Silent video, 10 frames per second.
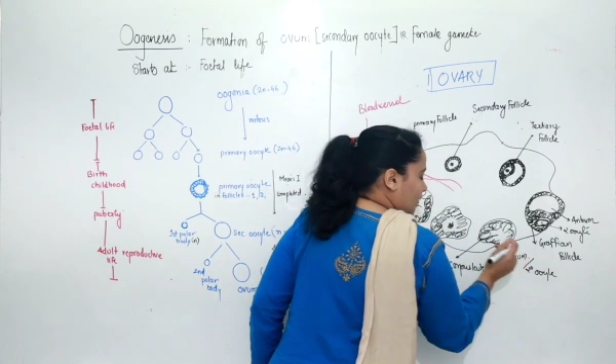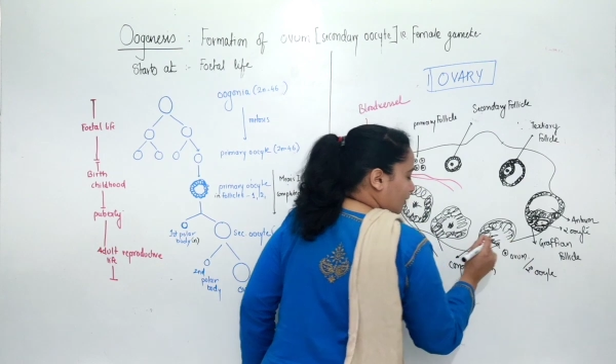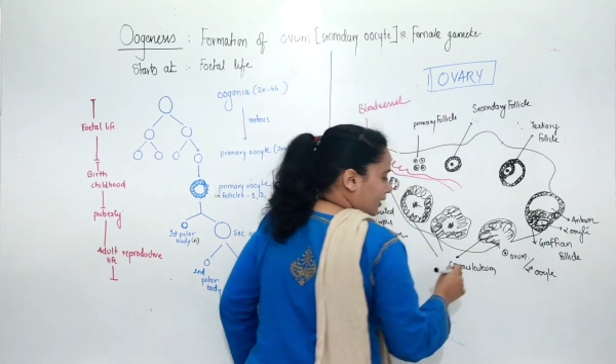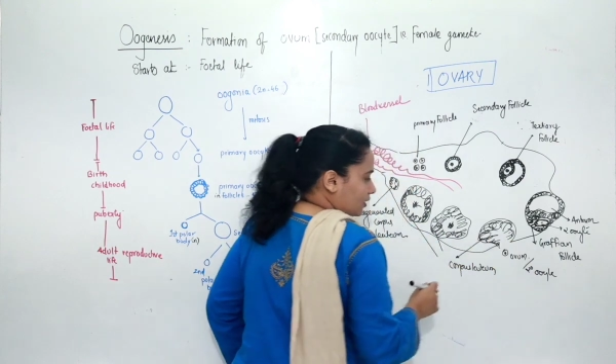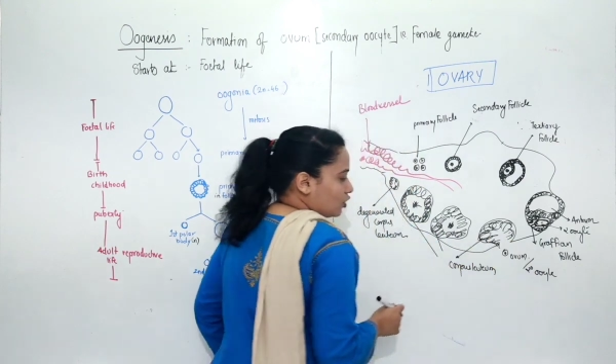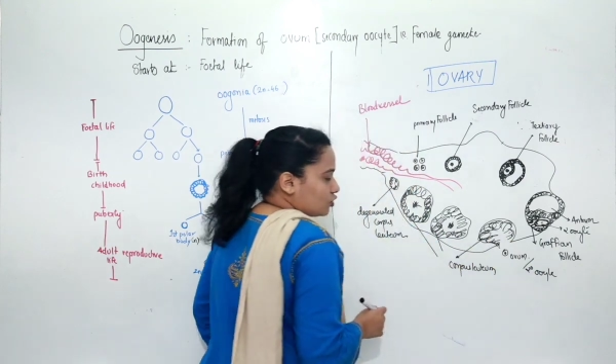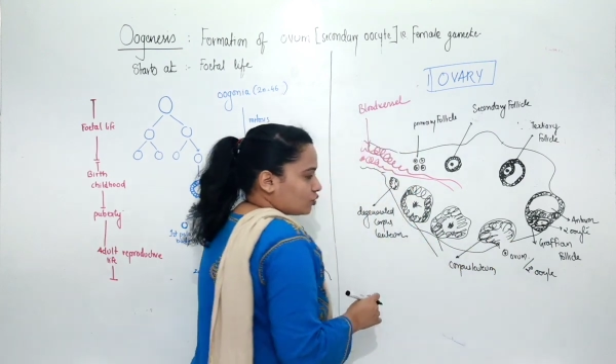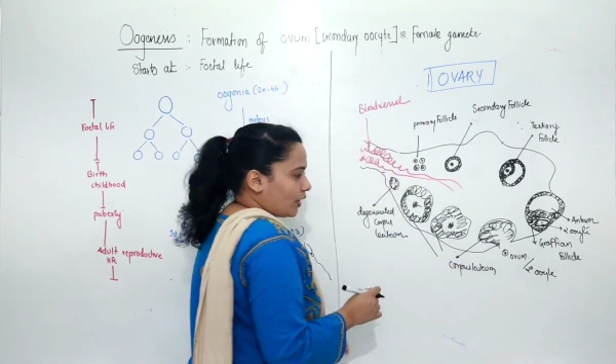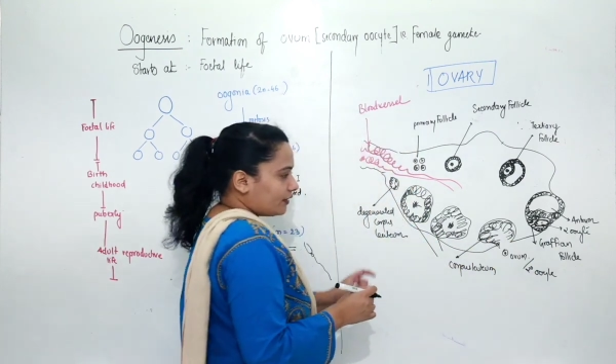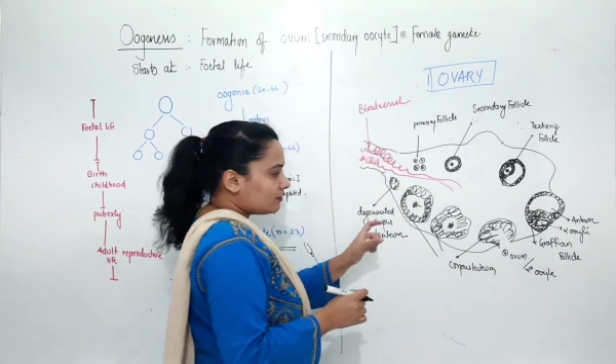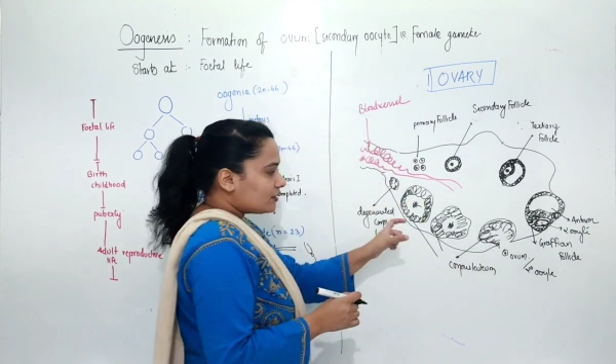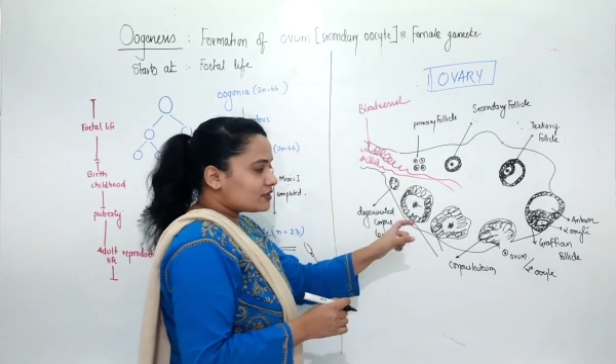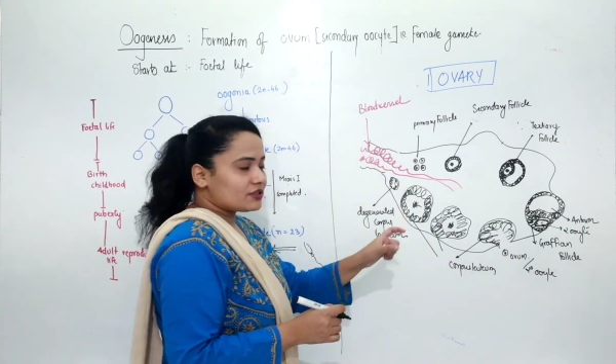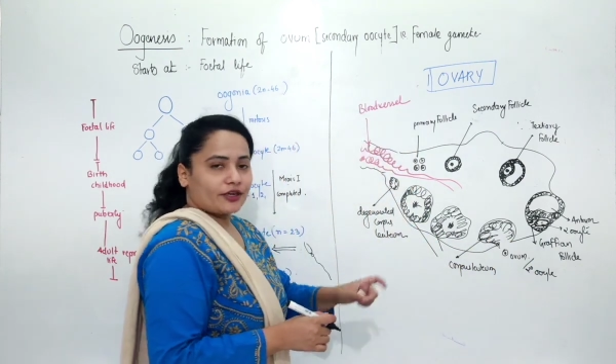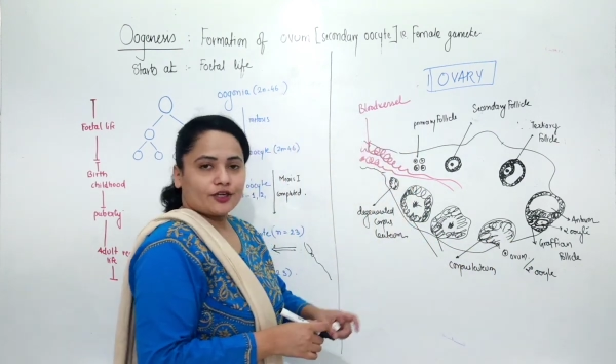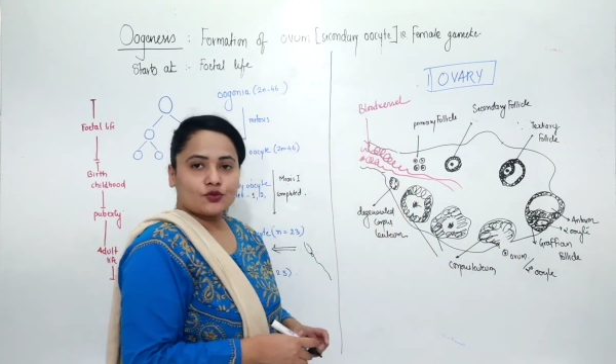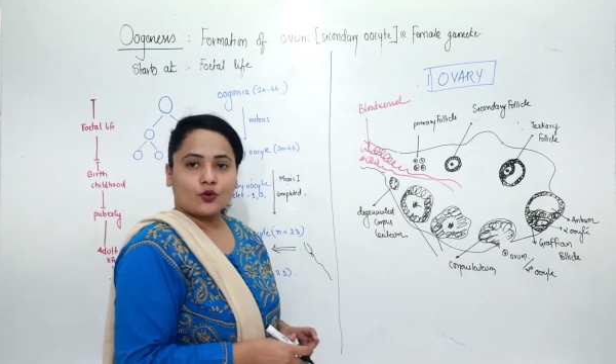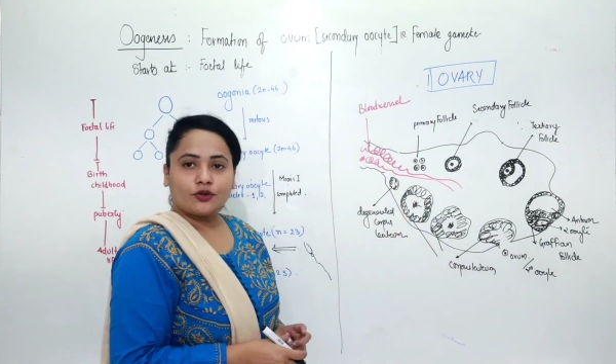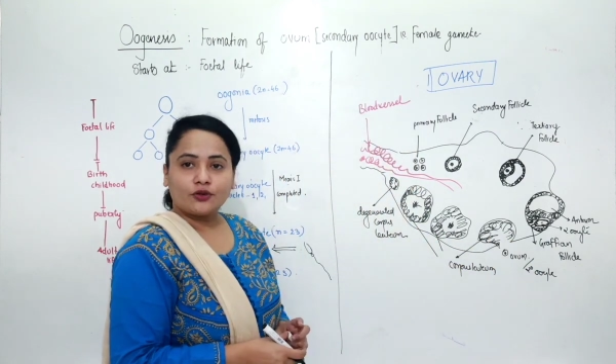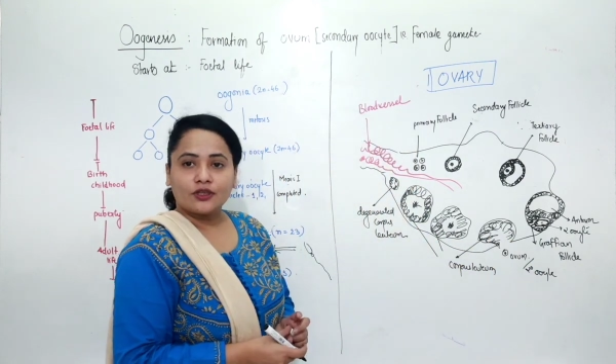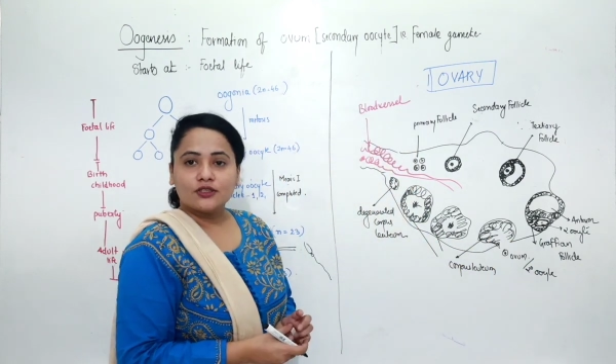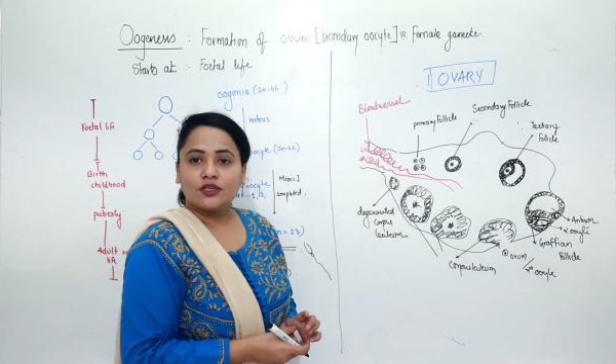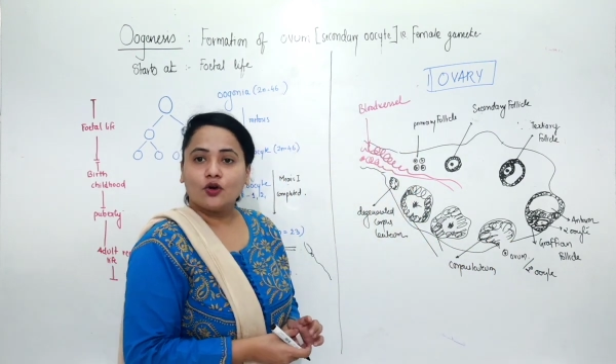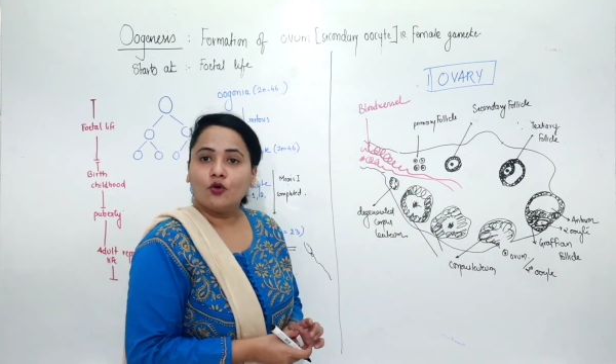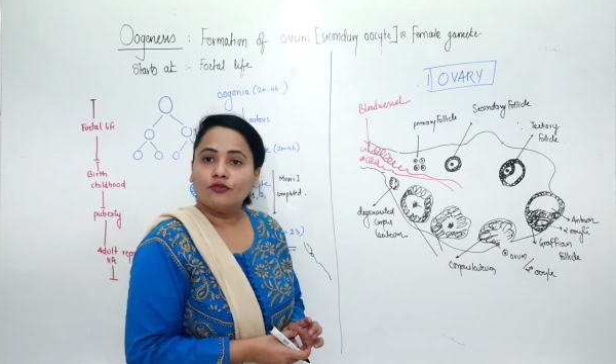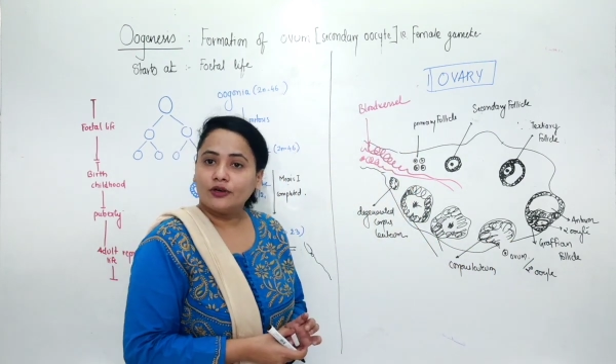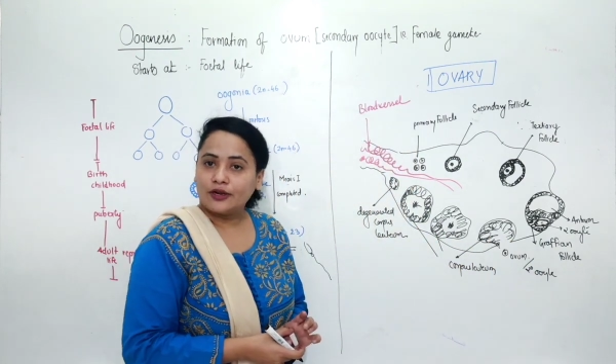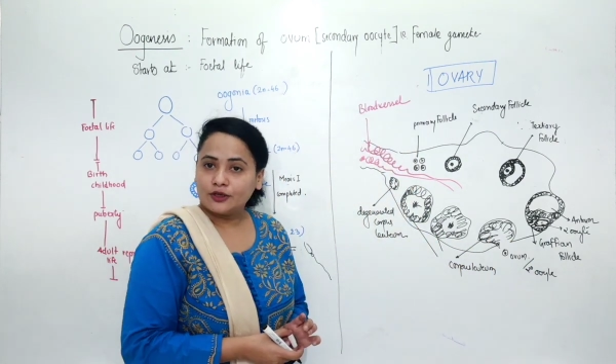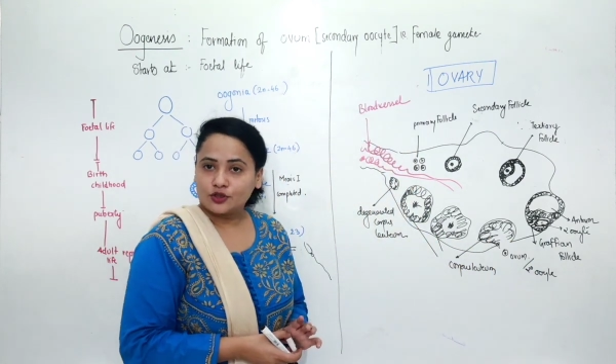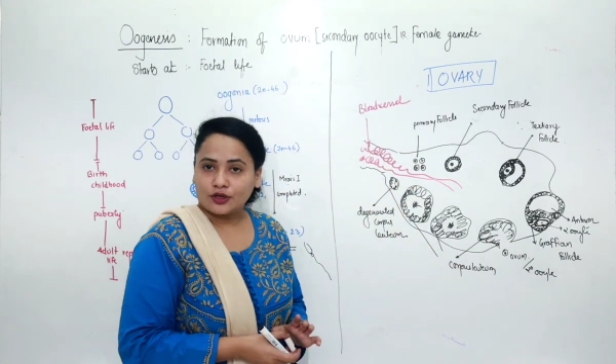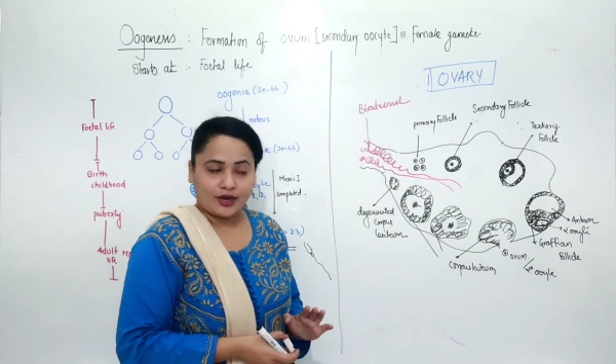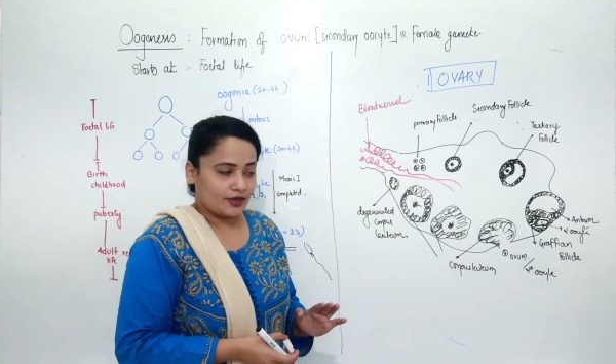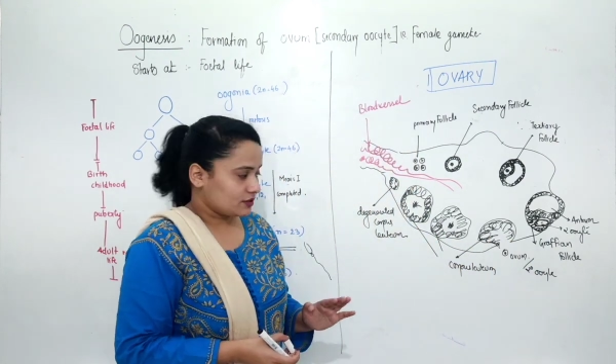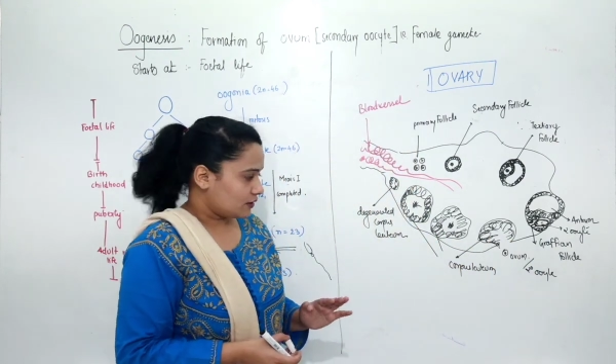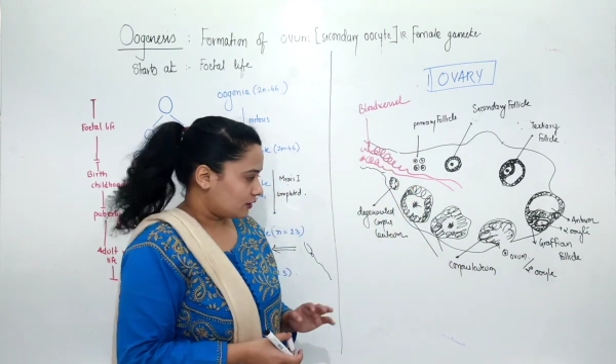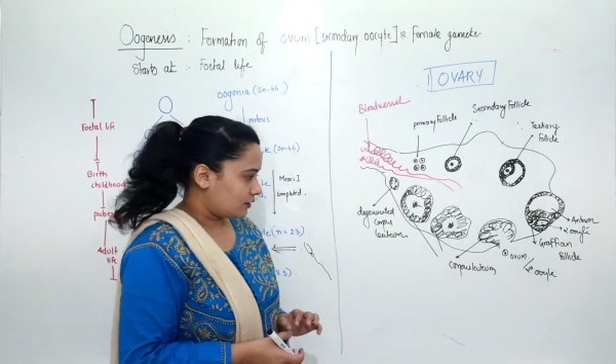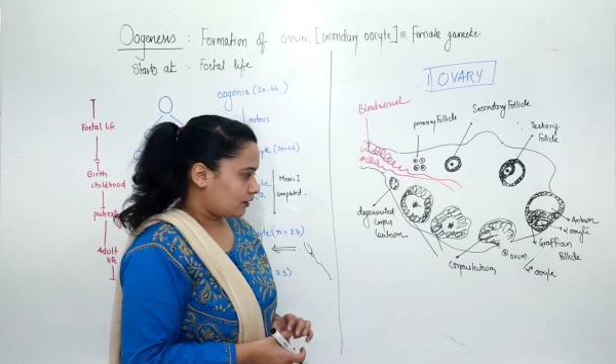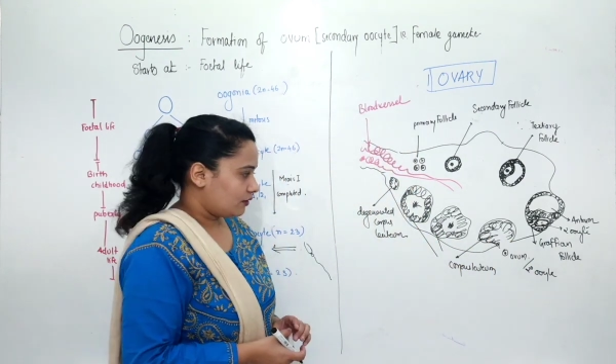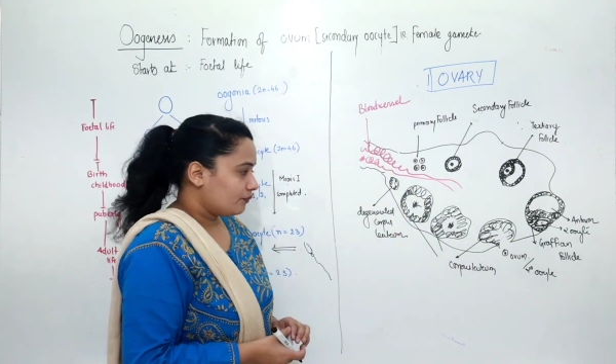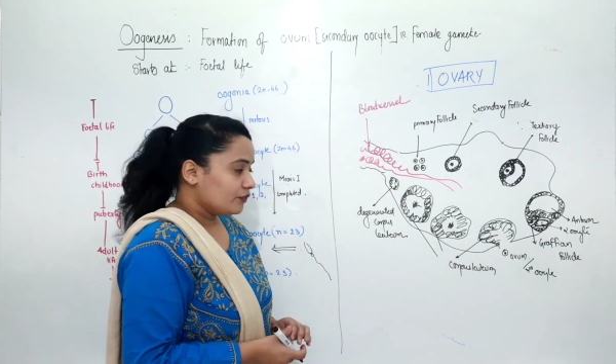Right? So at this stage what you can say, ovulation has occurred.